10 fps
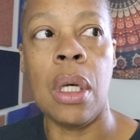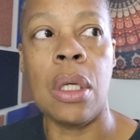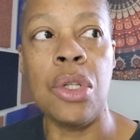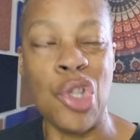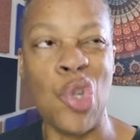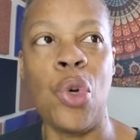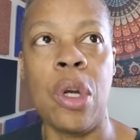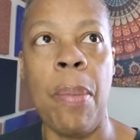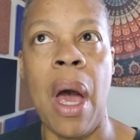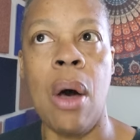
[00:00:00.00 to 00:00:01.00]
concerned
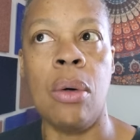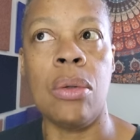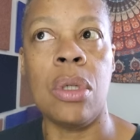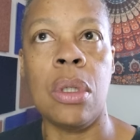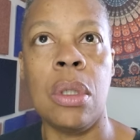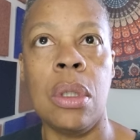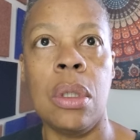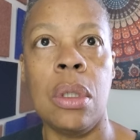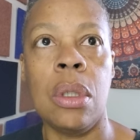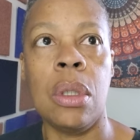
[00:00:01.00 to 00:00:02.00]
about
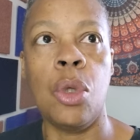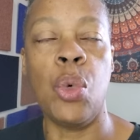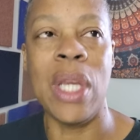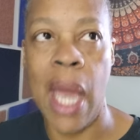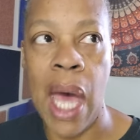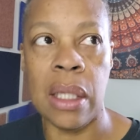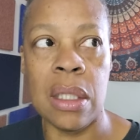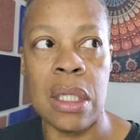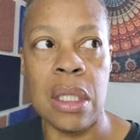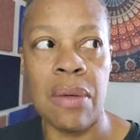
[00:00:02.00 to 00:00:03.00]
the
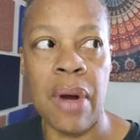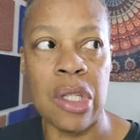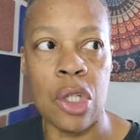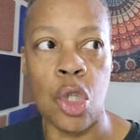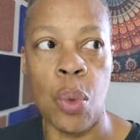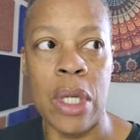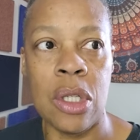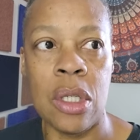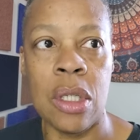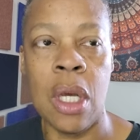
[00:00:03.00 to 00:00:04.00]
realities of our
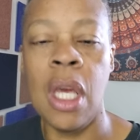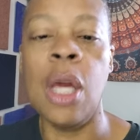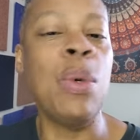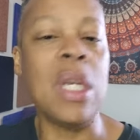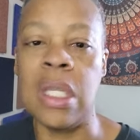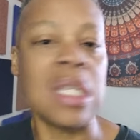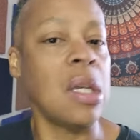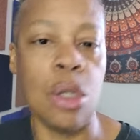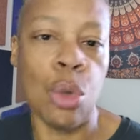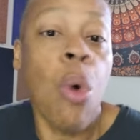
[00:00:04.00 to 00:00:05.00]
situations, and we can see
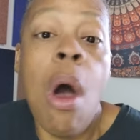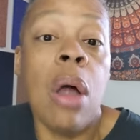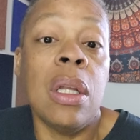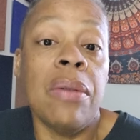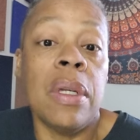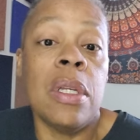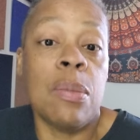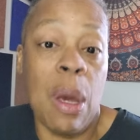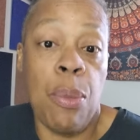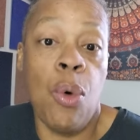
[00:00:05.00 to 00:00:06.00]
through all of it, is
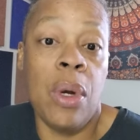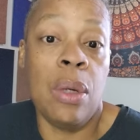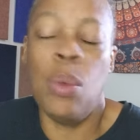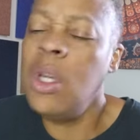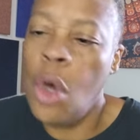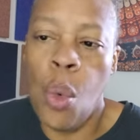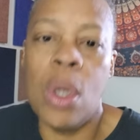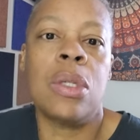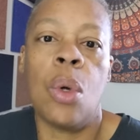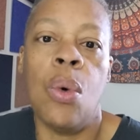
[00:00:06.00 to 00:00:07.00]
my point. We know
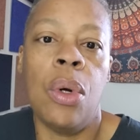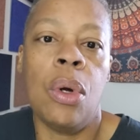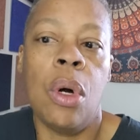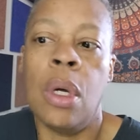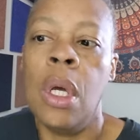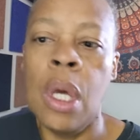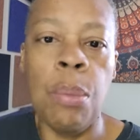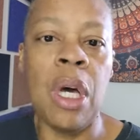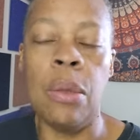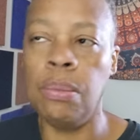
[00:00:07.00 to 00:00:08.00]
what's going on,
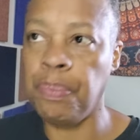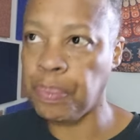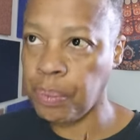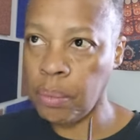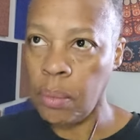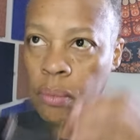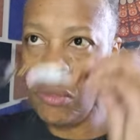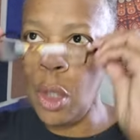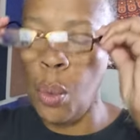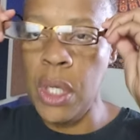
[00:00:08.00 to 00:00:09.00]
but
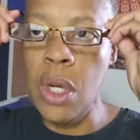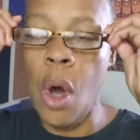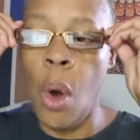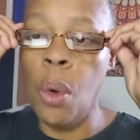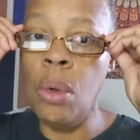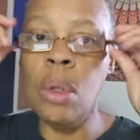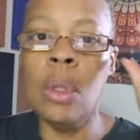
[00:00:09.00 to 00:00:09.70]
we know,